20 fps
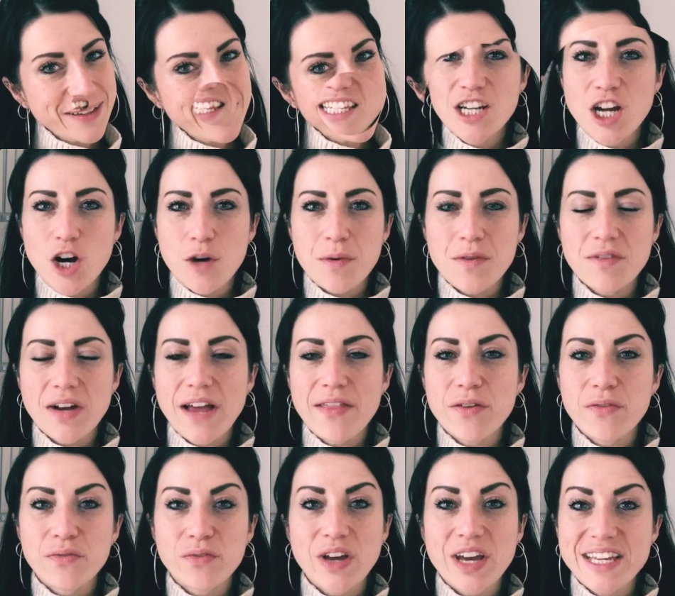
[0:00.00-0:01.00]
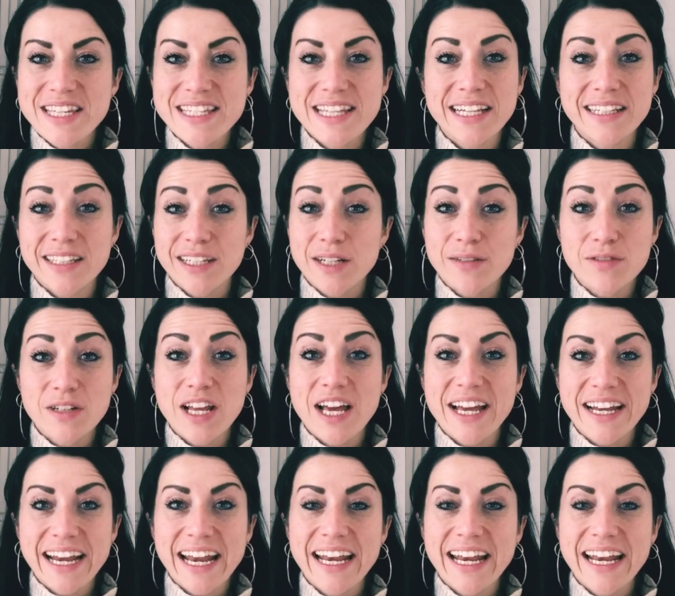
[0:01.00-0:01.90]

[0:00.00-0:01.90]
Let's start with like the first thing that I've learned.